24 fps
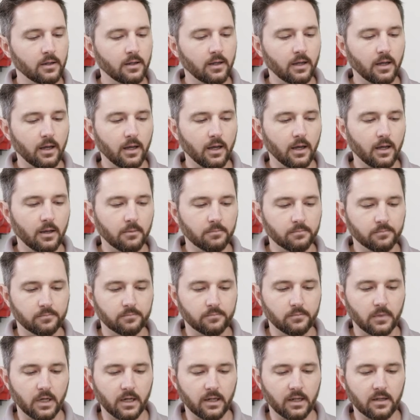Um,
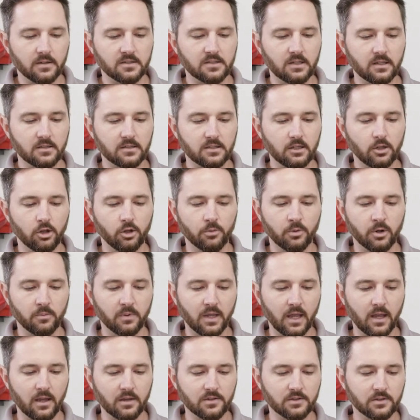again, CNC aluminum
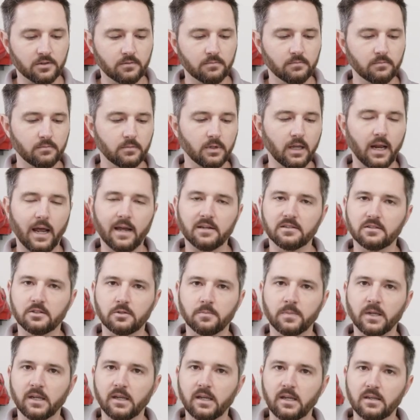case acts as a
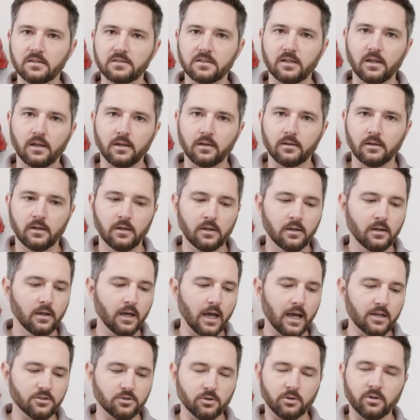big heat sink.
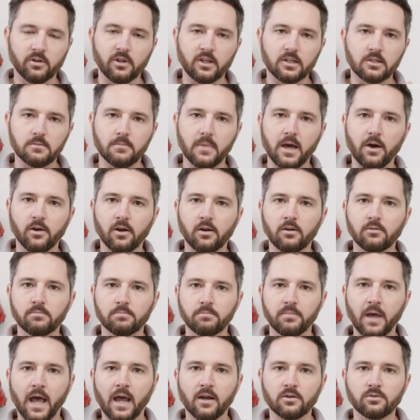I generally like to mount
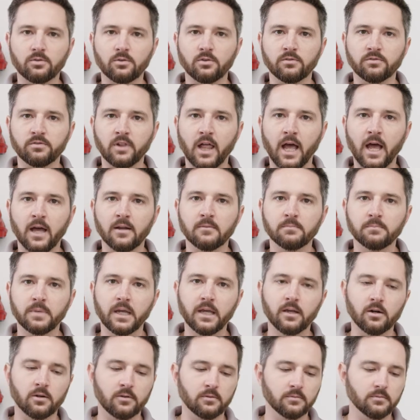it back to a flat
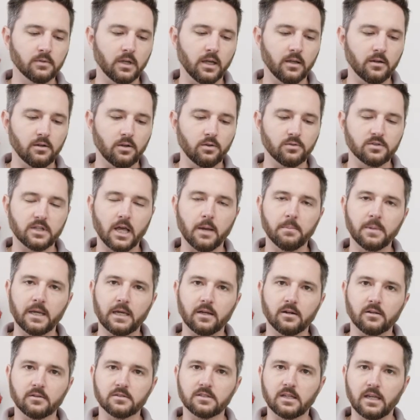panel and use that
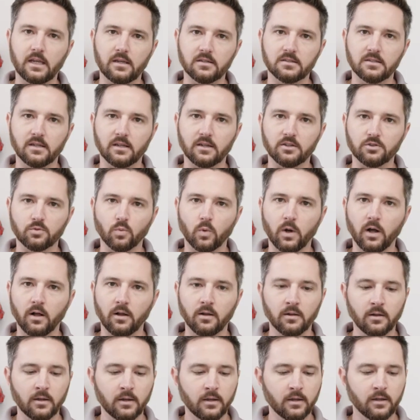panel as a heat sink as
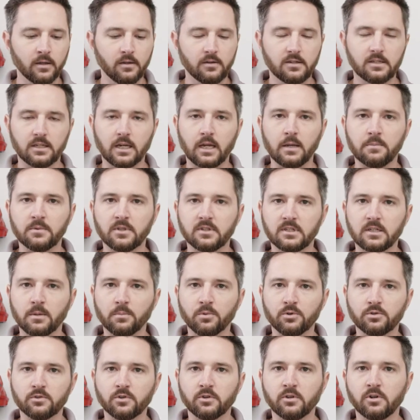well to keep the
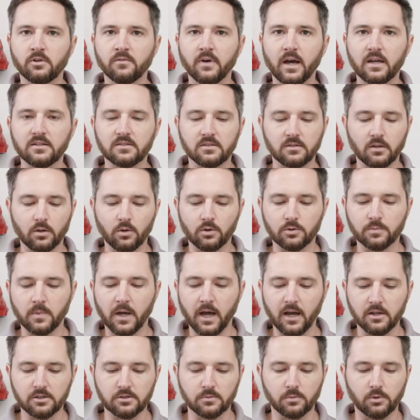temperature of the device as low as
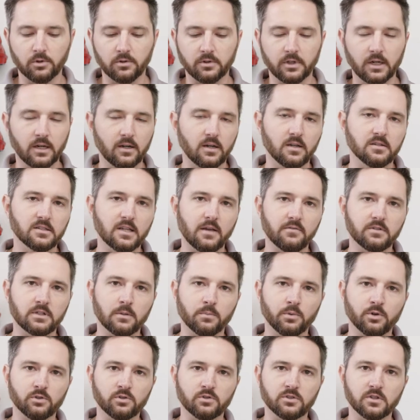possible. And it does have
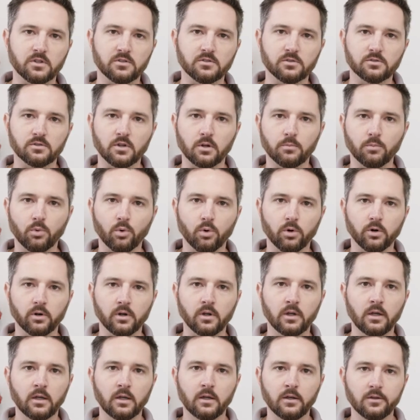temperature sensors on
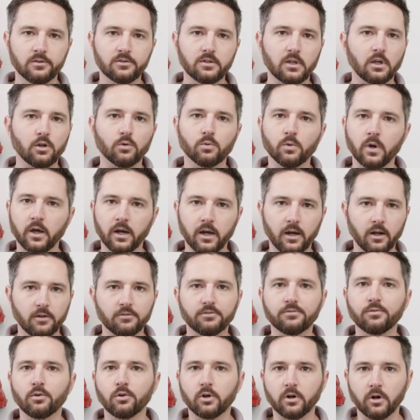board, so you can run it at
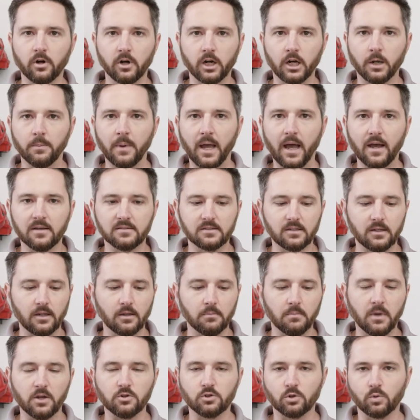full current capacity
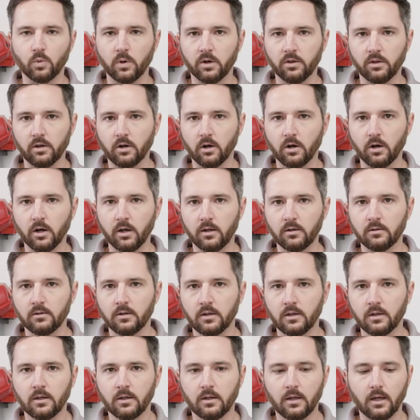and measure where the current
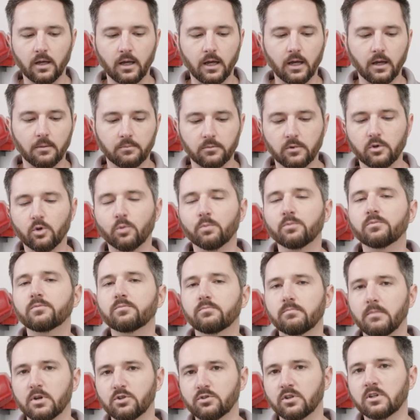um, you know,
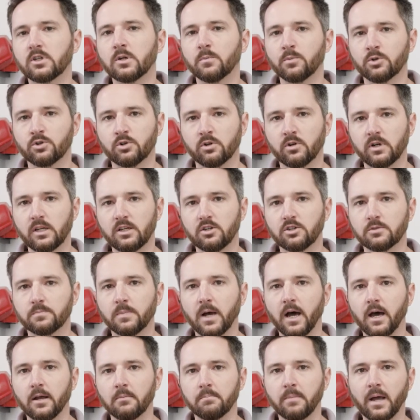measure the temperature at each
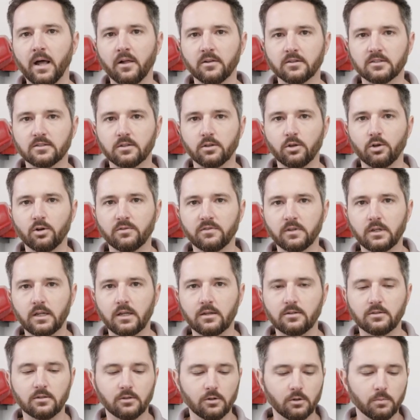spot and balance the load if you
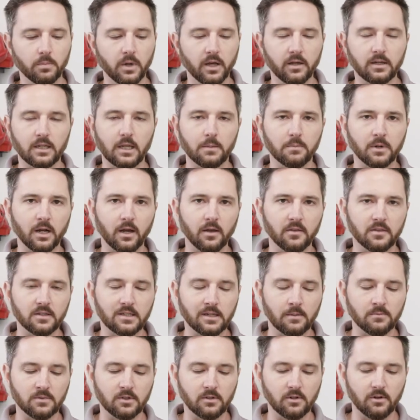need to, but keep an eye on the
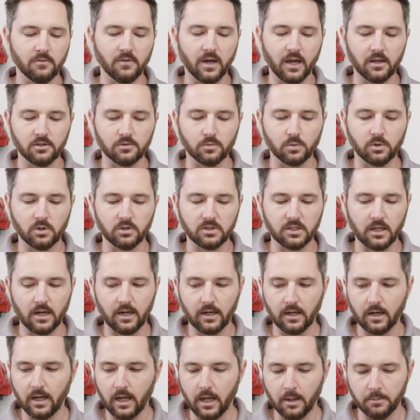temps of the device when you're
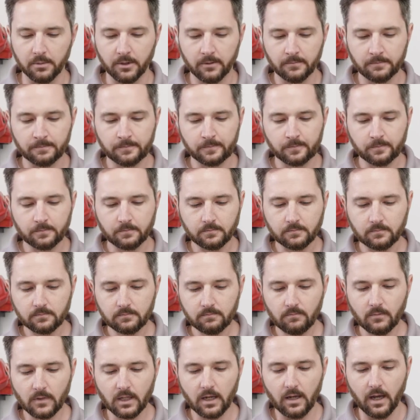setting it up.
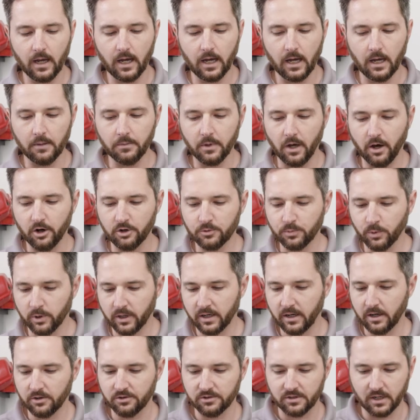Um, Autosport
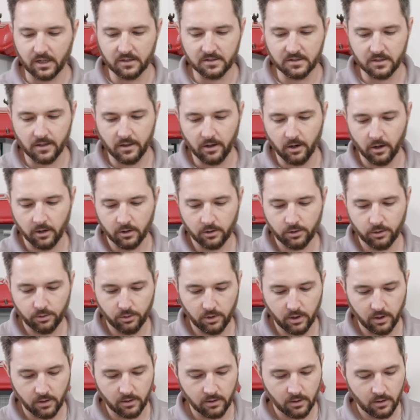connectors, like I said, they are
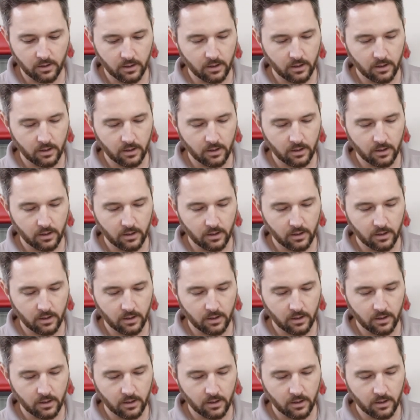included.